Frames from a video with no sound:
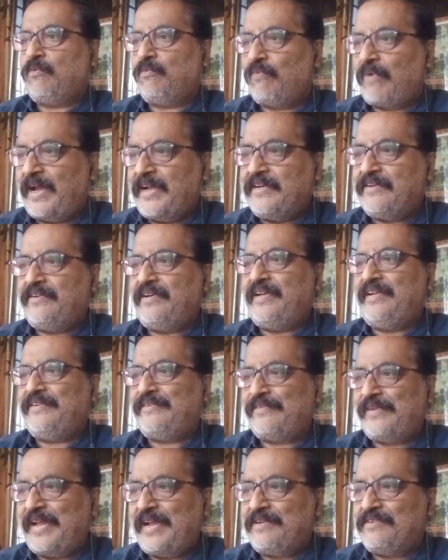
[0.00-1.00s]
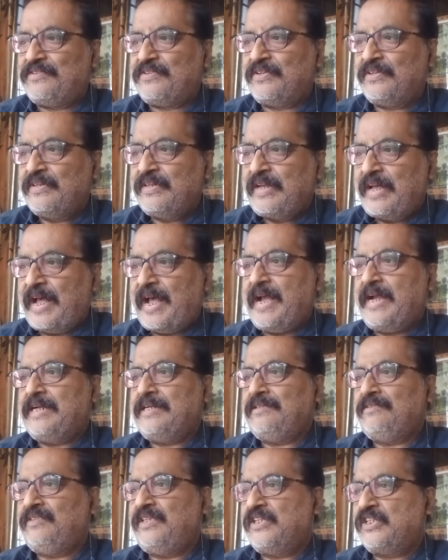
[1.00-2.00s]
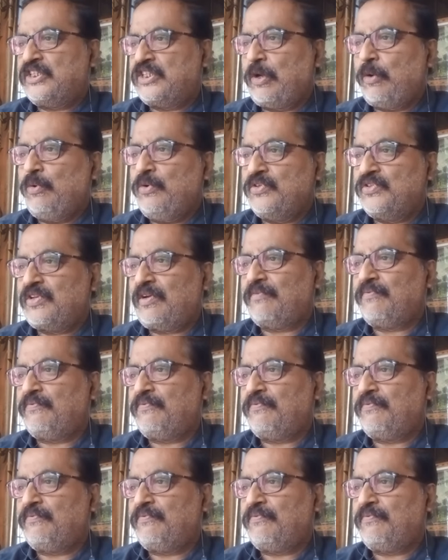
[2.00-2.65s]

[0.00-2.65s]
widely read and the source